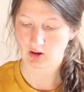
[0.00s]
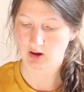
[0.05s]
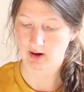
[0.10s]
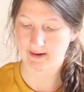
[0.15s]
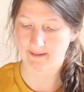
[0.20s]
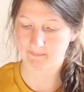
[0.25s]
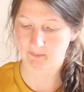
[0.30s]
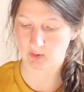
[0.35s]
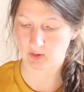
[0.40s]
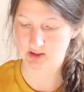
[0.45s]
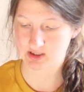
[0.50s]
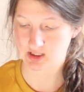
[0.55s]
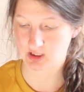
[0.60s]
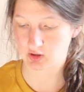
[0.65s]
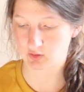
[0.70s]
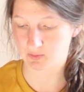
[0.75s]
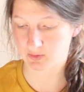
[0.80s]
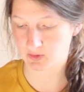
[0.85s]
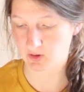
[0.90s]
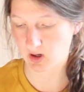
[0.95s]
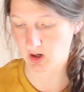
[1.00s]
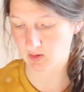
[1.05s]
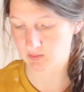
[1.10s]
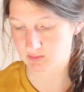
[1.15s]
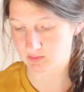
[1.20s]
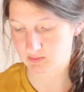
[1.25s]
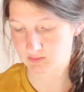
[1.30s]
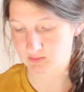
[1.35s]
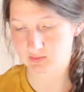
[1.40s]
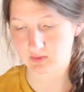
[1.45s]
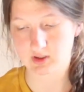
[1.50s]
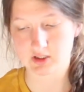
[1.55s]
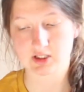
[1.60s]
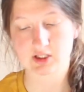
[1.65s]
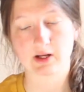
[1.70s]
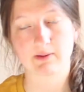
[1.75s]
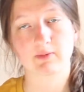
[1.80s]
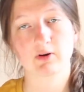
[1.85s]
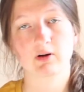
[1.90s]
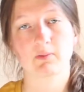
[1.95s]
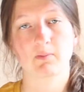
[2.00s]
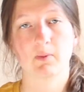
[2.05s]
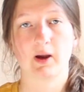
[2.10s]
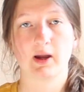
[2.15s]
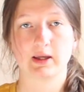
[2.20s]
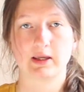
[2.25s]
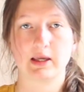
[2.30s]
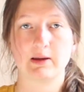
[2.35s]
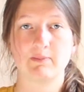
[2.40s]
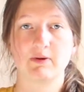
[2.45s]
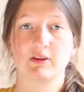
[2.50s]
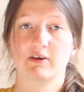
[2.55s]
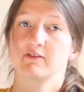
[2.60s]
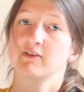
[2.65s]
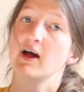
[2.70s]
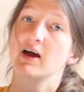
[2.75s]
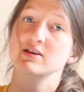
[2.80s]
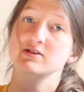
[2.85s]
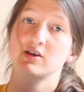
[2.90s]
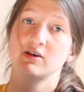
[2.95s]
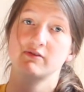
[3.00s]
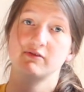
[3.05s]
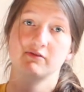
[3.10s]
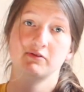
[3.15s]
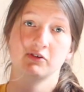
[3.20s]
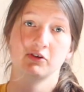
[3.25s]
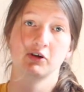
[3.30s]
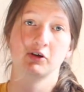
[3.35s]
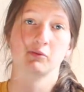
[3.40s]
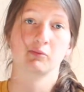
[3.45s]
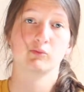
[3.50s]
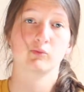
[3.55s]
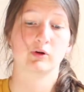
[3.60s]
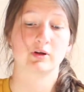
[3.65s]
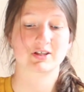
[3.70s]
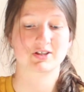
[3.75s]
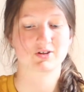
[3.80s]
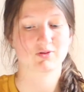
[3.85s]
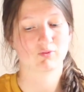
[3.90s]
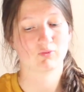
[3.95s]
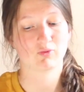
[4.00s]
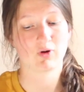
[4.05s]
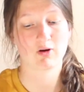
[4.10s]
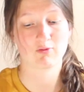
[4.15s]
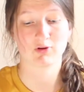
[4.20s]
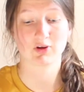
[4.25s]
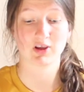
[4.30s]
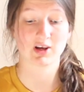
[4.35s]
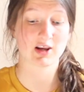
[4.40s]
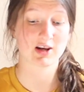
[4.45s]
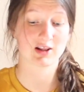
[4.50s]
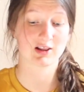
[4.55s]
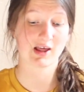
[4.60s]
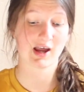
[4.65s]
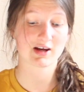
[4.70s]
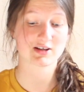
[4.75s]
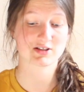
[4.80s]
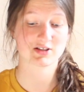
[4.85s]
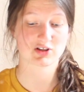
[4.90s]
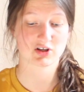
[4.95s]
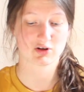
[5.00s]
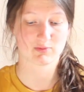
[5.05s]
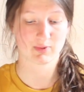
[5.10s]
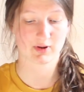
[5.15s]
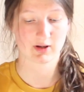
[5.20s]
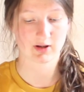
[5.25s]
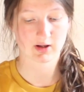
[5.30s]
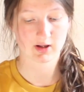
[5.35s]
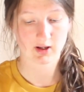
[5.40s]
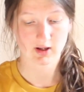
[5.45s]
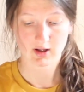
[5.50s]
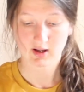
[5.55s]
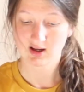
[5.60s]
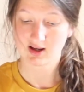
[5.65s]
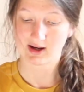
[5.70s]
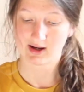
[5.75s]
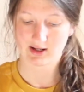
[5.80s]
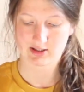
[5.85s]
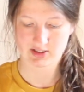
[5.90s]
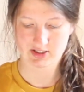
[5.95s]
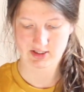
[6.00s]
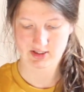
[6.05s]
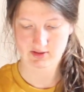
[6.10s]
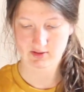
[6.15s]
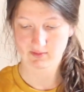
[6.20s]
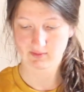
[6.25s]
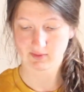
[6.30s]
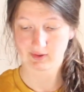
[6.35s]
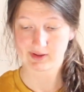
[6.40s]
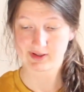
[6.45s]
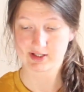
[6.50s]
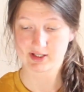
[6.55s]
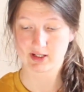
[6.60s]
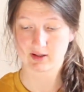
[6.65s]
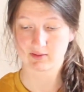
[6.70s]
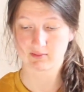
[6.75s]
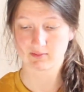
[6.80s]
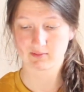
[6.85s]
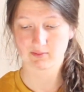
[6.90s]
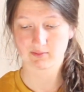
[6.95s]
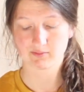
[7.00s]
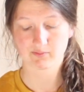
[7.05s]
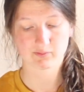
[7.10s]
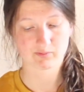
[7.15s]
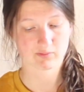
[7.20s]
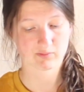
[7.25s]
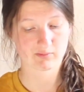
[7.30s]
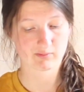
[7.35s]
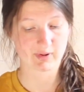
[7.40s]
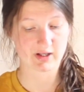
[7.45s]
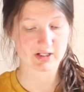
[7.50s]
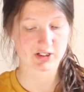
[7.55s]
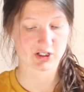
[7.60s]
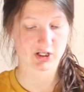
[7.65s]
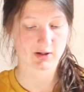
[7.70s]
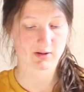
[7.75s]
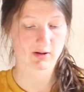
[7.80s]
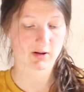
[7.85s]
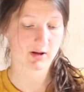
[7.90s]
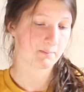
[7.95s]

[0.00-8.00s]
I'm going to help her out this summer by keeping the flies off of her, which I really needed last year, but I just didn't pinch it.